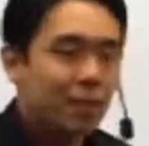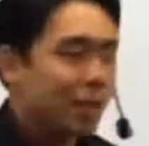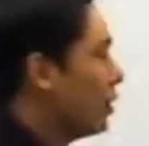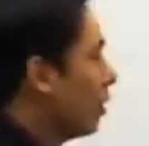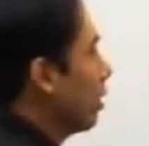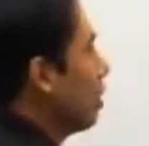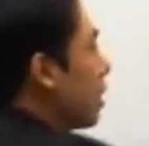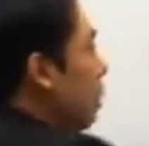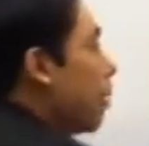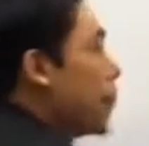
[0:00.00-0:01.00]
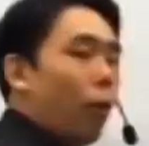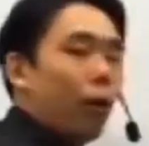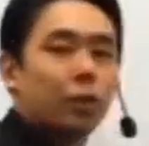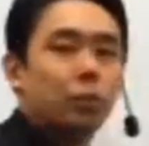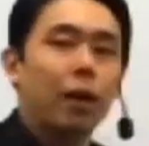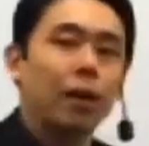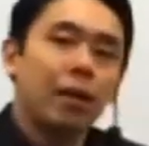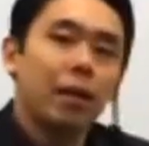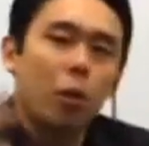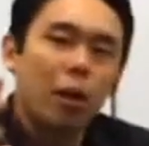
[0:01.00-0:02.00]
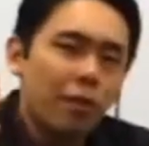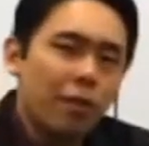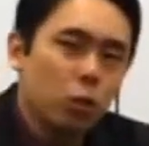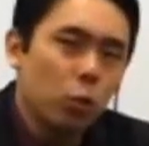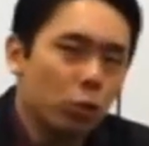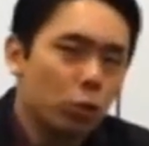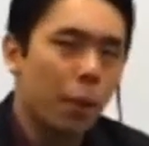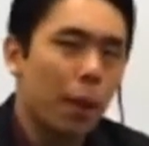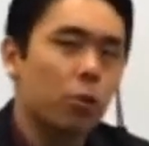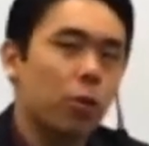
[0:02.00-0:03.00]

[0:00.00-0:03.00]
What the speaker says: Now, again, these are main points. But whenever you want to do a mind map,